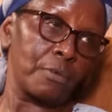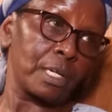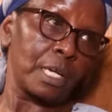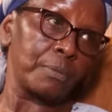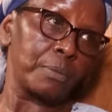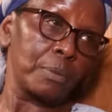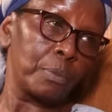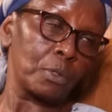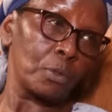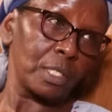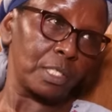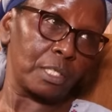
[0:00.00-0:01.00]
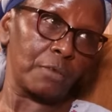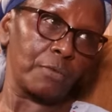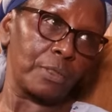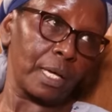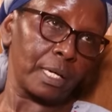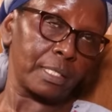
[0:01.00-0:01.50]
If we can be able to
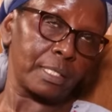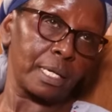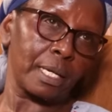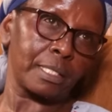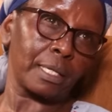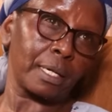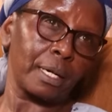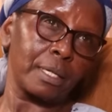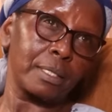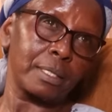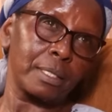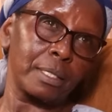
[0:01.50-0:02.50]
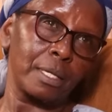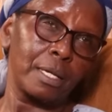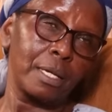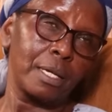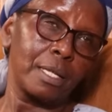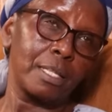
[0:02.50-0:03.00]
achieve that as a country,
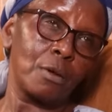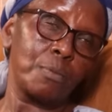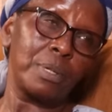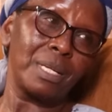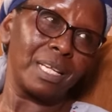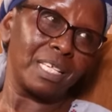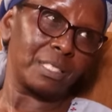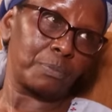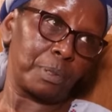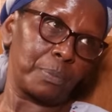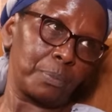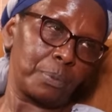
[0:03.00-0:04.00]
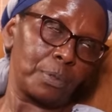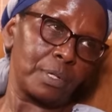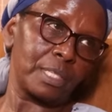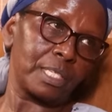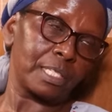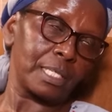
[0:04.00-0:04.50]
there'll be less people
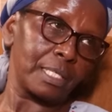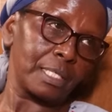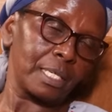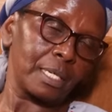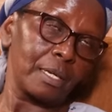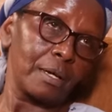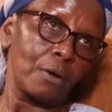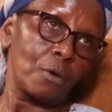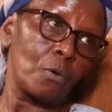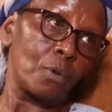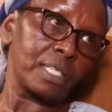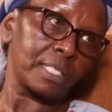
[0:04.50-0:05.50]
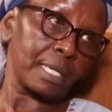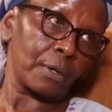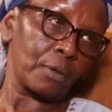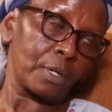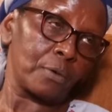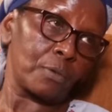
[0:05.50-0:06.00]
in the city who are
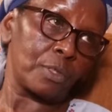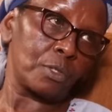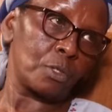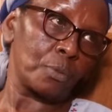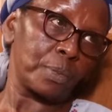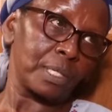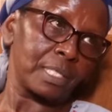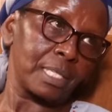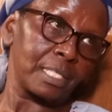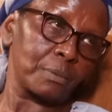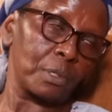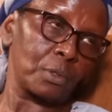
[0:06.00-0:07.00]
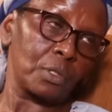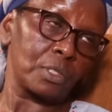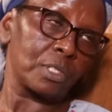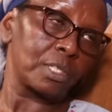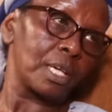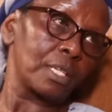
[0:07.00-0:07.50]
struggling with joblessness
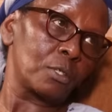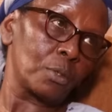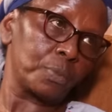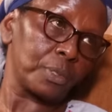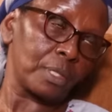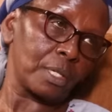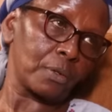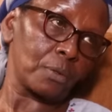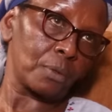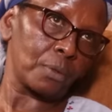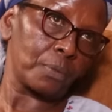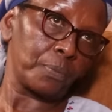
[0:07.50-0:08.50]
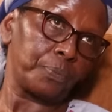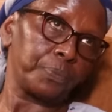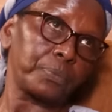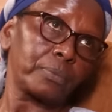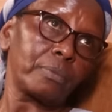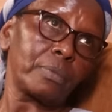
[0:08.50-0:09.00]
because there are jobs in the
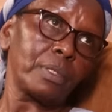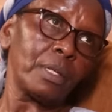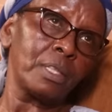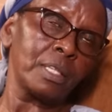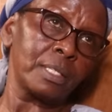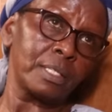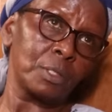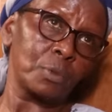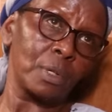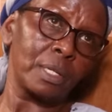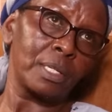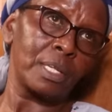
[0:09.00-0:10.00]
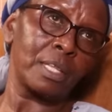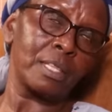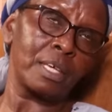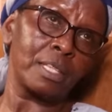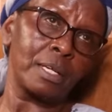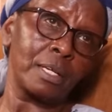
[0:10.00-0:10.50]
rural. That is one. And
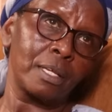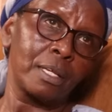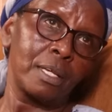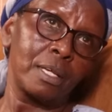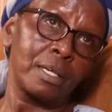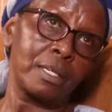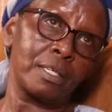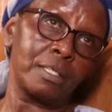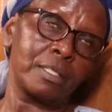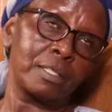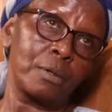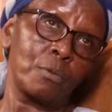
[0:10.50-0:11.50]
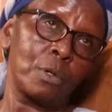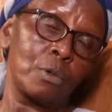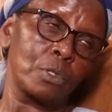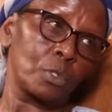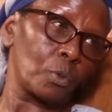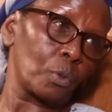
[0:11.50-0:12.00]
the other is we
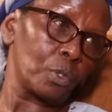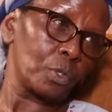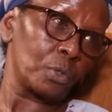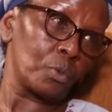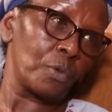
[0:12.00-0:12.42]
feel